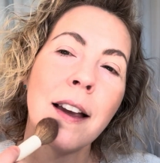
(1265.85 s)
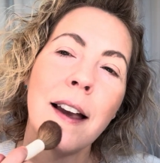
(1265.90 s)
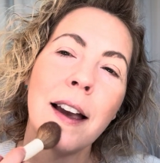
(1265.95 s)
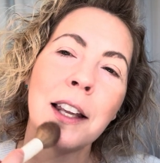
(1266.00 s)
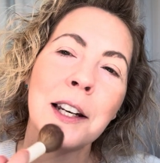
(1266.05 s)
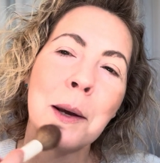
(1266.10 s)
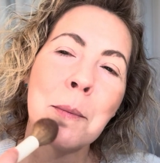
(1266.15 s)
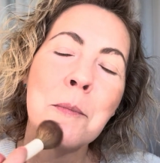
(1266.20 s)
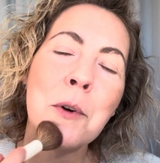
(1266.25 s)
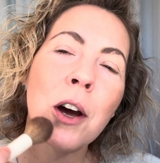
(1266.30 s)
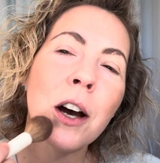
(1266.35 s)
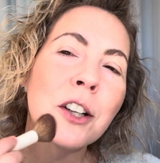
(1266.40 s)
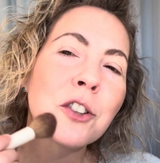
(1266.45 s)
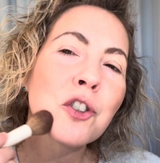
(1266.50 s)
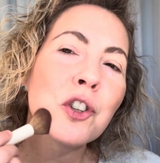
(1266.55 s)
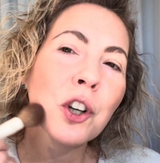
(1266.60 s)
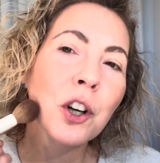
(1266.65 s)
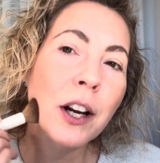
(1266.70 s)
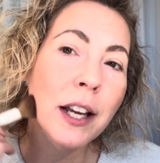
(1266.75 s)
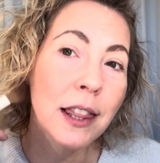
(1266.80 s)
And I'm not
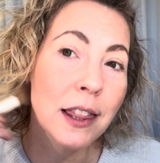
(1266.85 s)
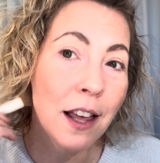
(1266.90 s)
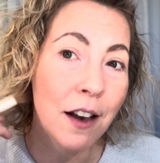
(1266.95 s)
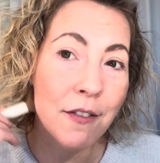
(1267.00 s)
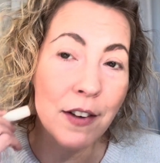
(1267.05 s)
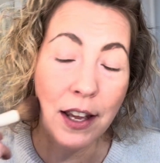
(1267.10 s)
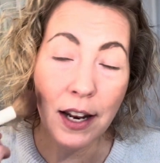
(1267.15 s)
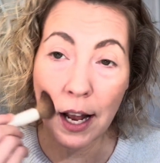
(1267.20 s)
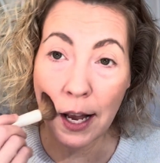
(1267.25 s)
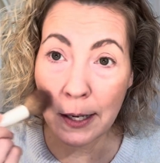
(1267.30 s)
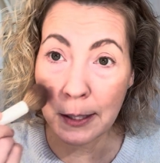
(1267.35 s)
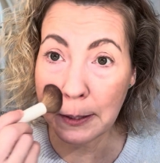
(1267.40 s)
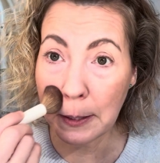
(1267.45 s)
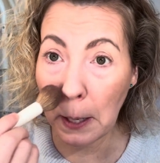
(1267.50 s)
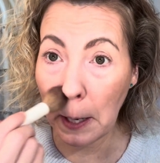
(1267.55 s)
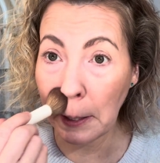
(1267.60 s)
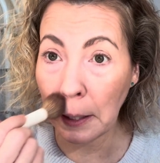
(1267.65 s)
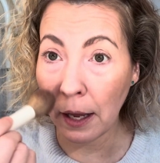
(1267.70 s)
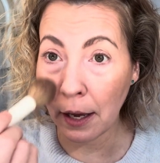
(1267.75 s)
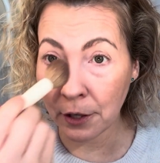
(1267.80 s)
sure I love it as
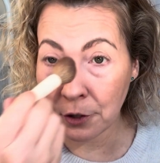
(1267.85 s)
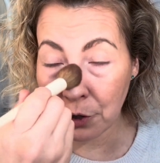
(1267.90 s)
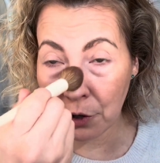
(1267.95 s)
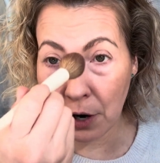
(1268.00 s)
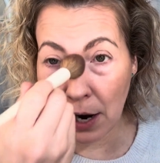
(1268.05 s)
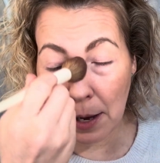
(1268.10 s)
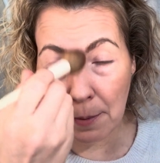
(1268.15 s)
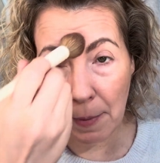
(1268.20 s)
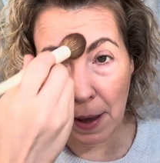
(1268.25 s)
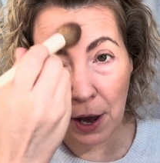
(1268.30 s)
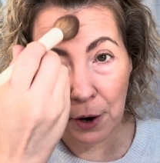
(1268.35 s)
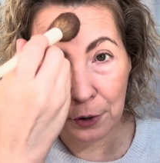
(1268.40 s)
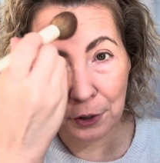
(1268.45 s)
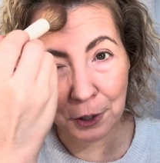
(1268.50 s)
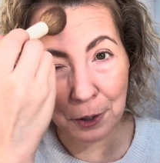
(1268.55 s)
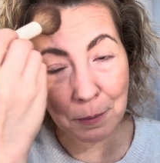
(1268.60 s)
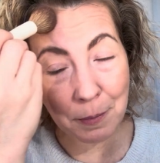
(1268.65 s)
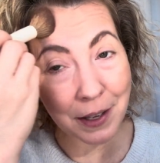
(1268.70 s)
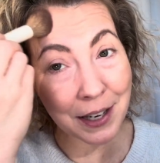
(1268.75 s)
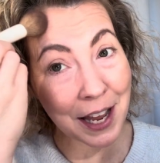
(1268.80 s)
an under eye
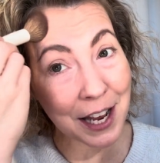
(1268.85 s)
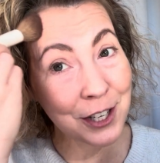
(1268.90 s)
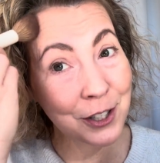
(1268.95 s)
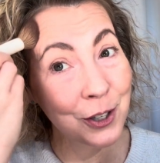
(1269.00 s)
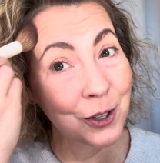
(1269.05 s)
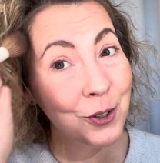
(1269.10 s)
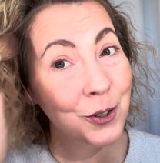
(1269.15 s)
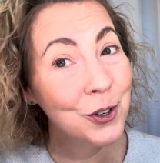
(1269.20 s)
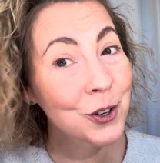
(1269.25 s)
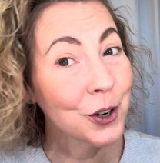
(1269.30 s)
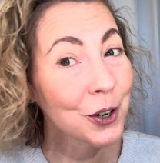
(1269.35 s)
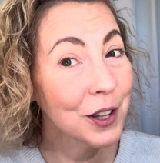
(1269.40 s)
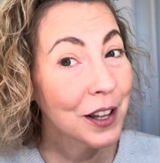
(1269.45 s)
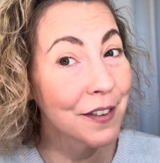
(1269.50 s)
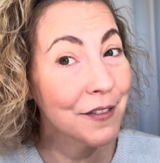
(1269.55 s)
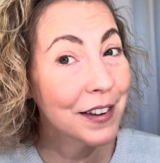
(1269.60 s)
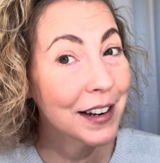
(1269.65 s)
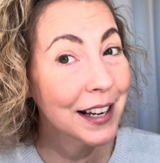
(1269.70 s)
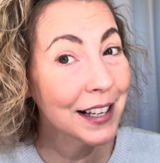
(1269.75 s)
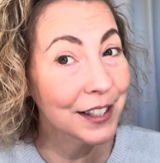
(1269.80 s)
powder, but I do sure
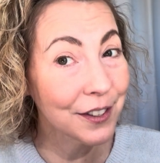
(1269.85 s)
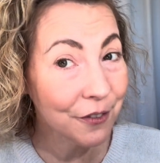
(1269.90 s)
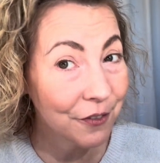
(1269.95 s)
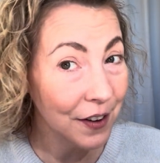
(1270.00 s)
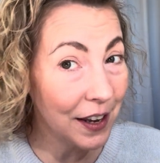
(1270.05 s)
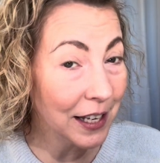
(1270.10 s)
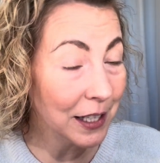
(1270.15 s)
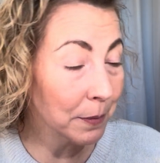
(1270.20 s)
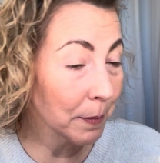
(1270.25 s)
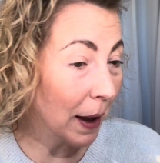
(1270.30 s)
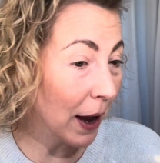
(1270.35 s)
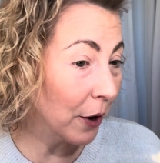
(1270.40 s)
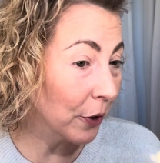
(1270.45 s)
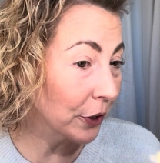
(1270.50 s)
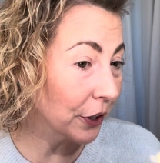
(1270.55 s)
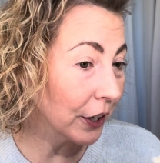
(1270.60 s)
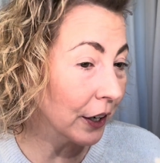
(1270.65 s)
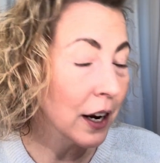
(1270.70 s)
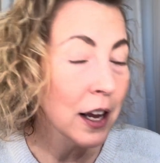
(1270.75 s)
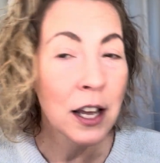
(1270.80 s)
love it as a face
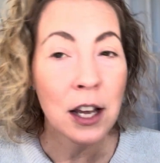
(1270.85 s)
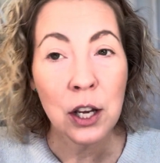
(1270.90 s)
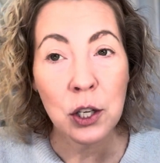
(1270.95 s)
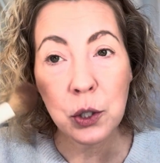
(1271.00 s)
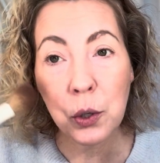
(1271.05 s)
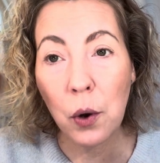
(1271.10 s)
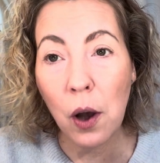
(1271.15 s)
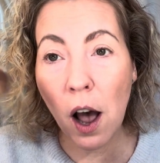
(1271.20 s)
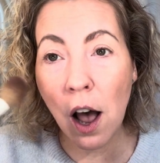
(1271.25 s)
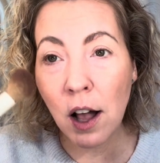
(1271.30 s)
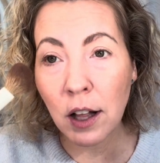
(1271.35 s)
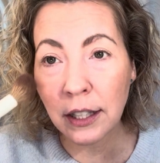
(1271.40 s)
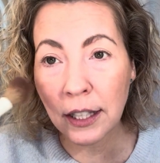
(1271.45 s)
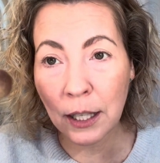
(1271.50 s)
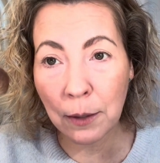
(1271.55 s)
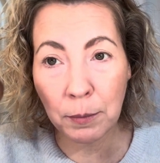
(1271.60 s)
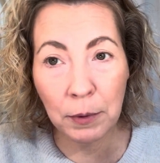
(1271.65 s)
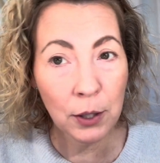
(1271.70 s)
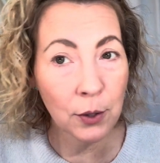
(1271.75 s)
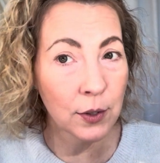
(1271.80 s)
powder. So I'll
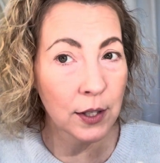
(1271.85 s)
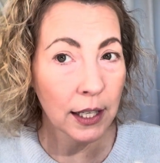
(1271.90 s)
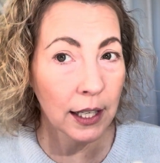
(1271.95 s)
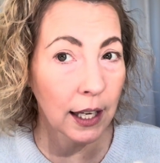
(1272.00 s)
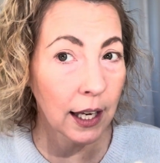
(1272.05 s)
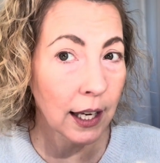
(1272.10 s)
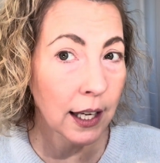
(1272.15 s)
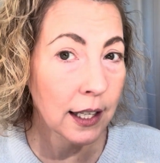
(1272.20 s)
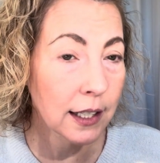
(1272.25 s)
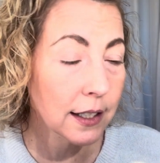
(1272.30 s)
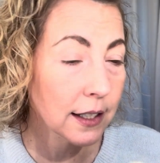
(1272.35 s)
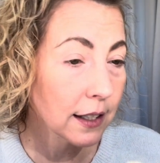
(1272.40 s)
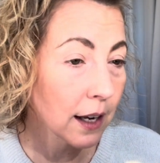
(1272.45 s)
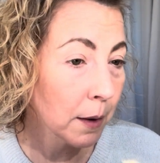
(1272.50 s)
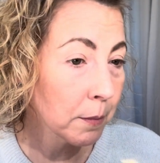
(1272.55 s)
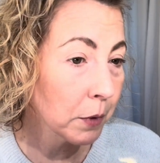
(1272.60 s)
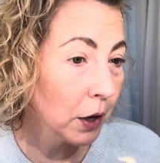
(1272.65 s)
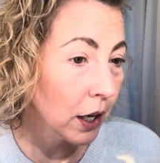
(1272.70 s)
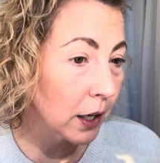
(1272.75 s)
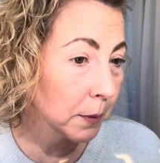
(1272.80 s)
keep using it.
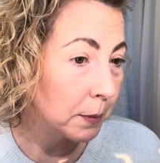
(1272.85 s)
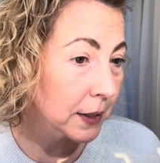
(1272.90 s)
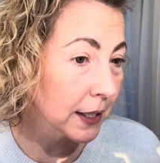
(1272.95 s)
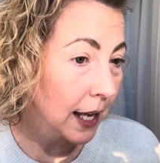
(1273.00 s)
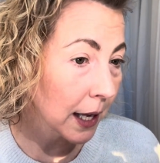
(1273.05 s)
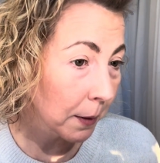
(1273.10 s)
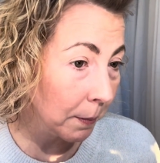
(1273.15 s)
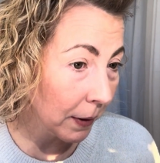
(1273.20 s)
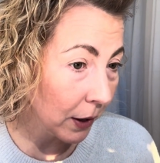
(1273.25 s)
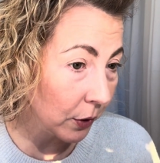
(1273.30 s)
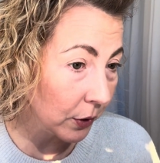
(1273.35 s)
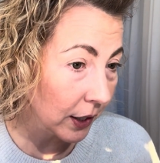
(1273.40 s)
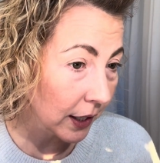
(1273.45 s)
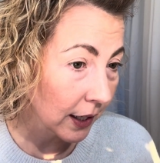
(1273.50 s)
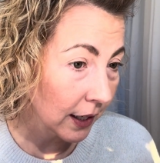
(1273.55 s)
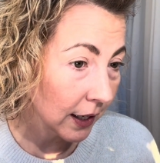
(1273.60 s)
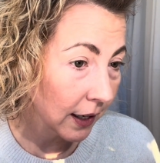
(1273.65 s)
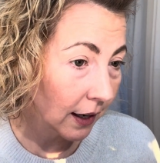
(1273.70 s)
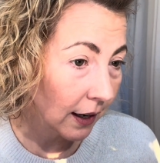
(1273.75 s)
I'm not upset about it.